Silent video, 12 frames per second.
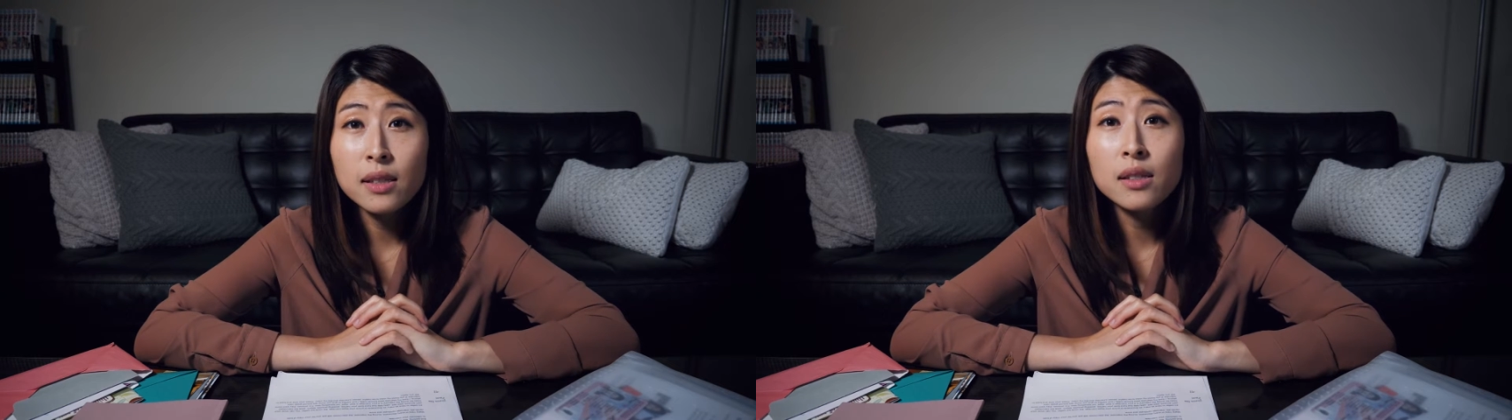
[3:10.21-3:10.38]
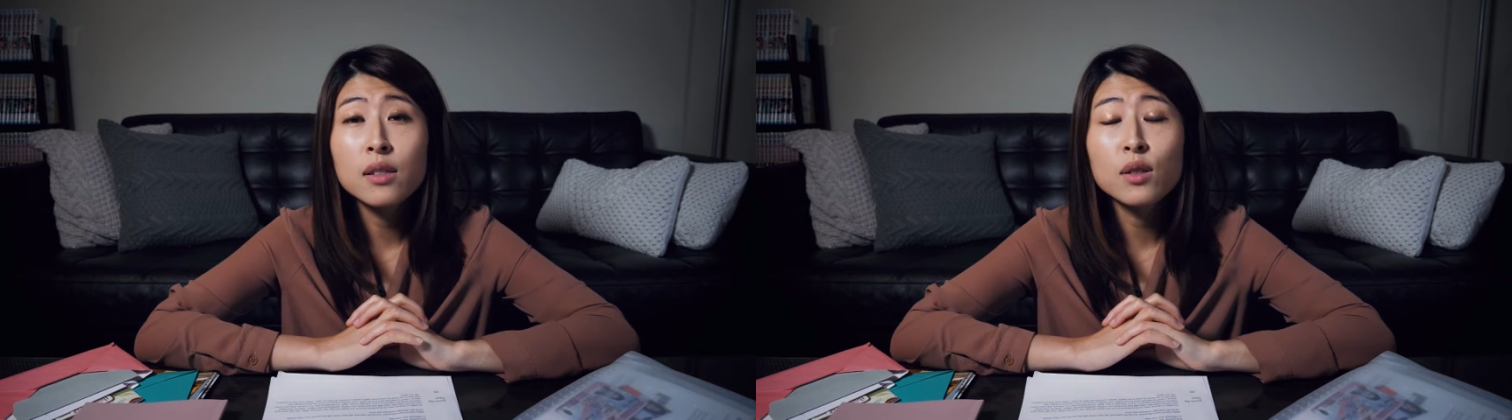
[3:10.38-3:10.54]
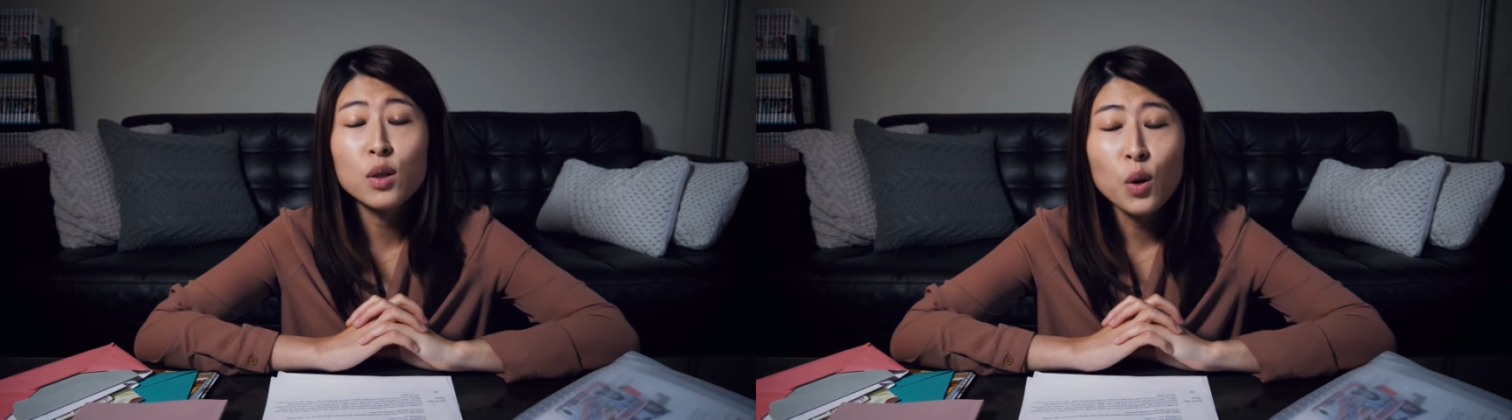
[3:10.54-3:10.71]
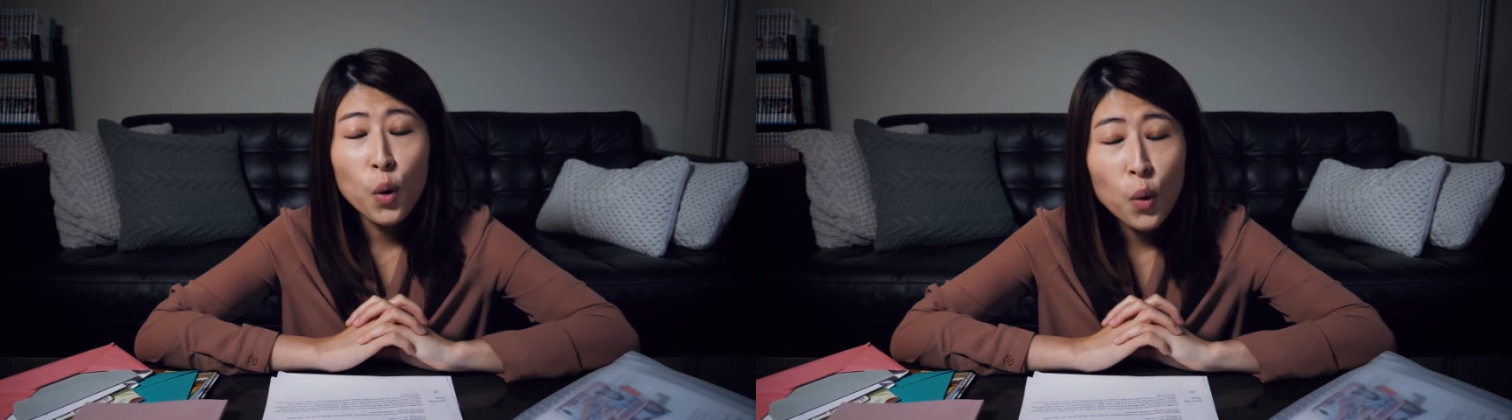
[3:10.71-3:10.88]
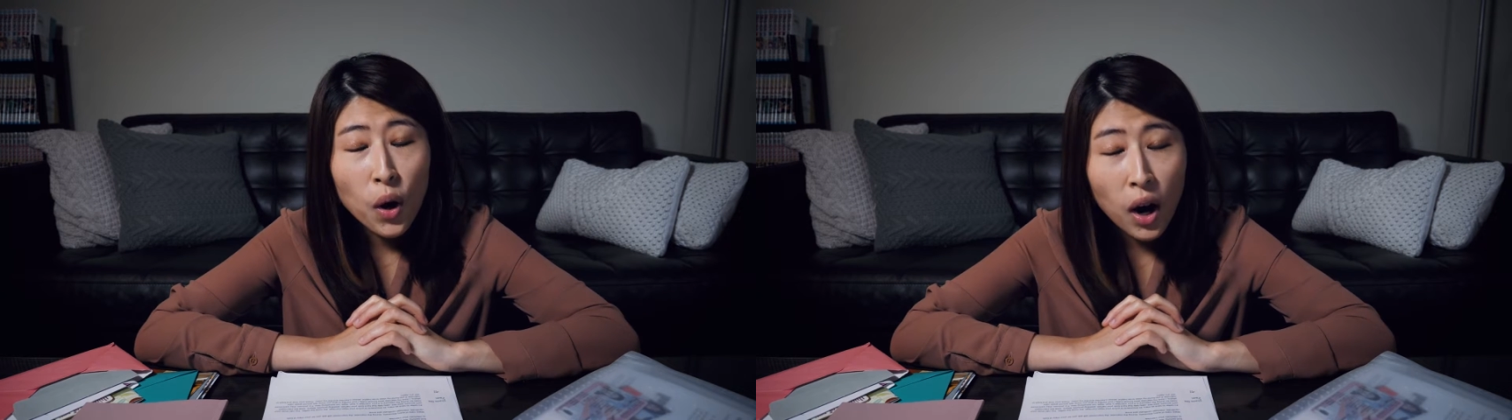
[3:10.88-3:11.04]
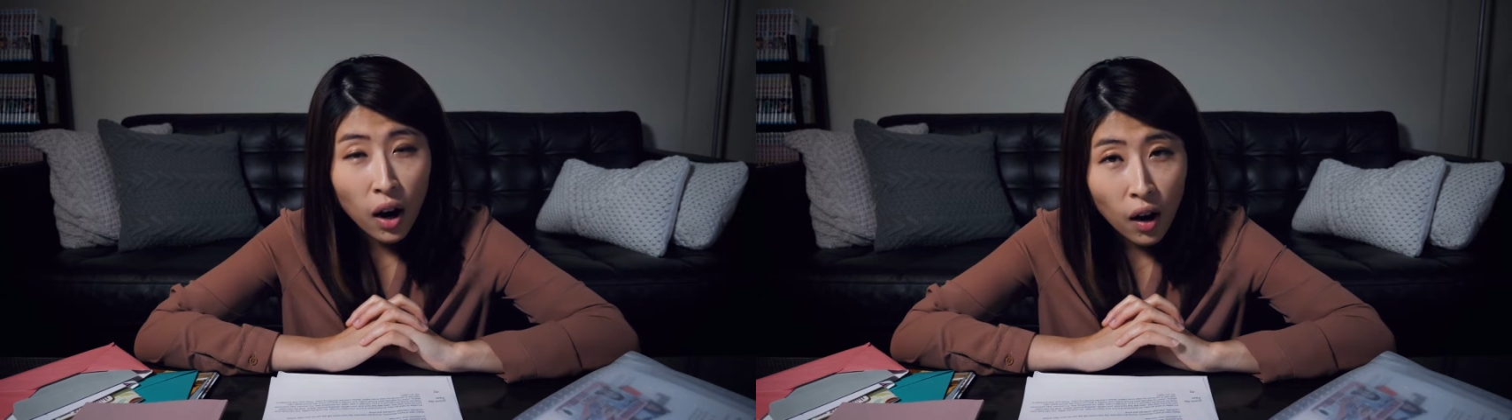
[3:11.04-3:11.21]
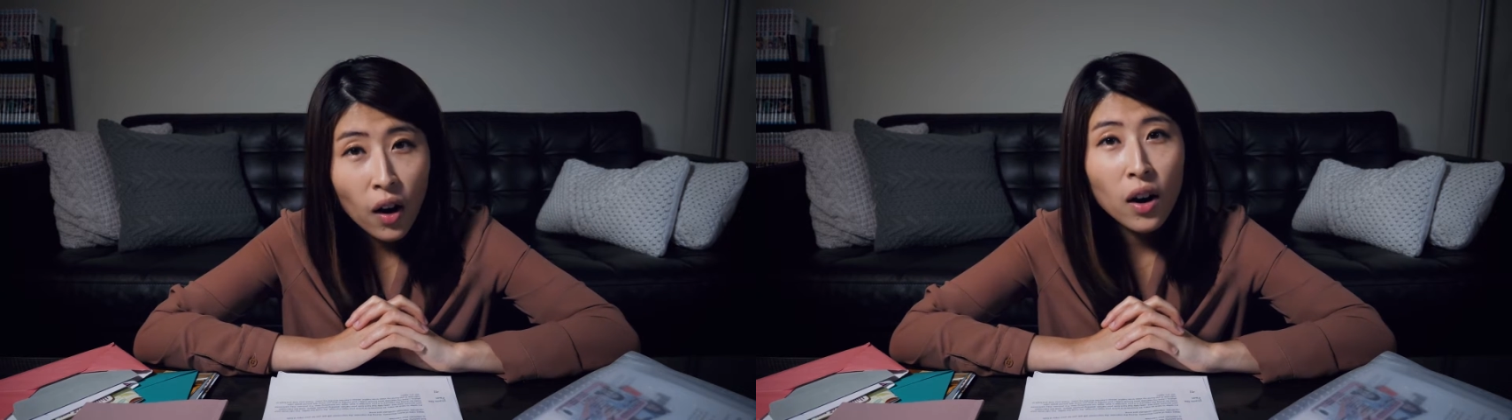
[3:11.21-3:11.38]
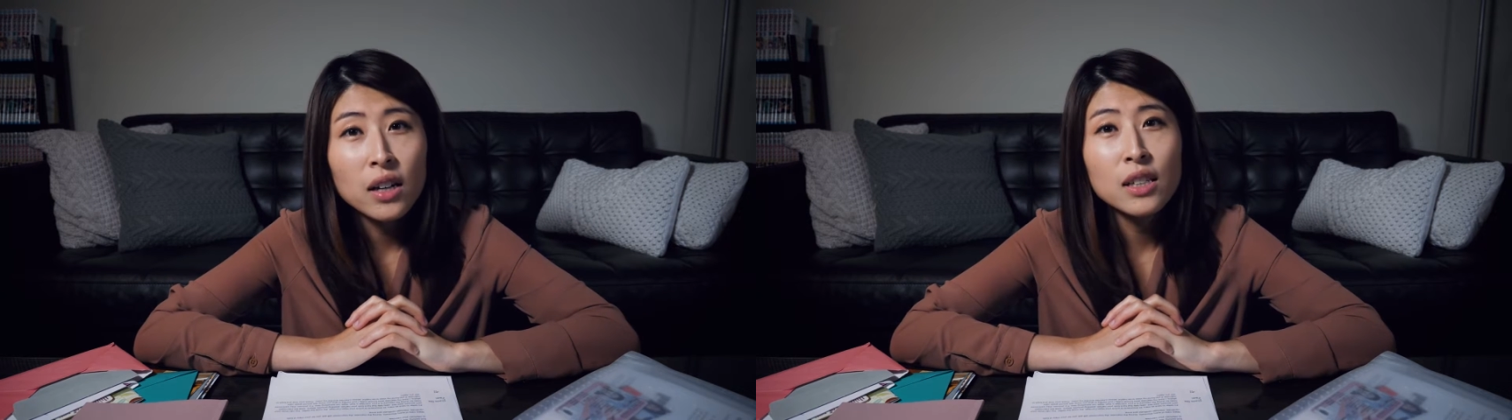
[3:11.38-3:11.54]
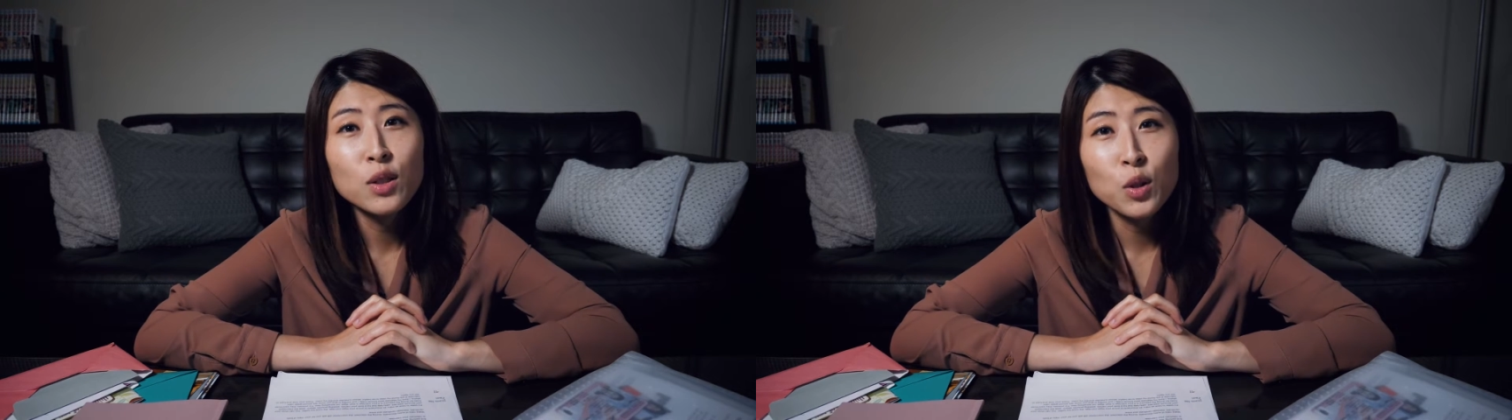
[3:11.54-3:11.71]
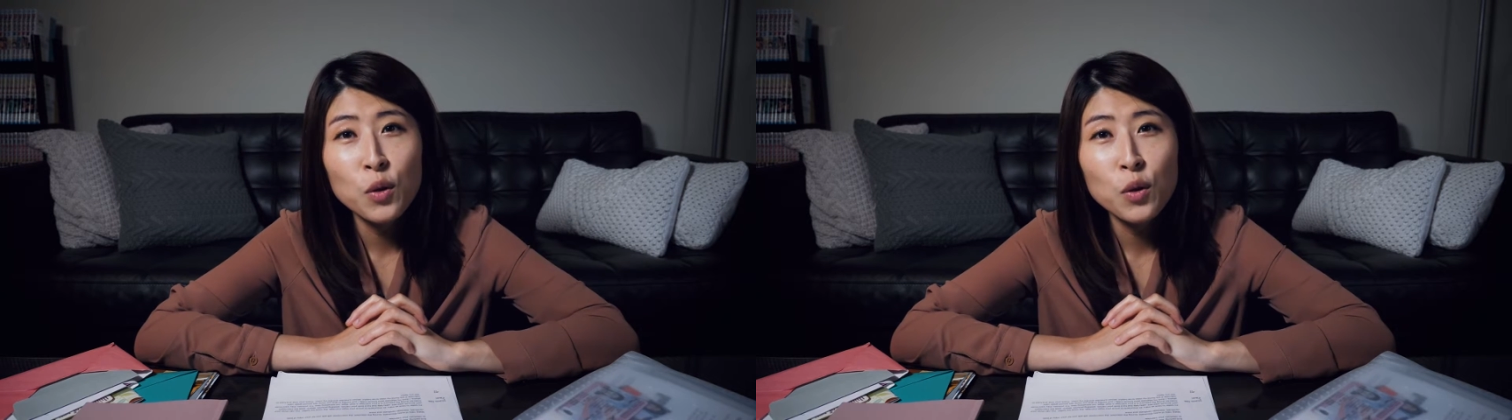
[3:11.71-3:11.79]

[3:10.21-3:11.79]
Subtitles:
it's so hard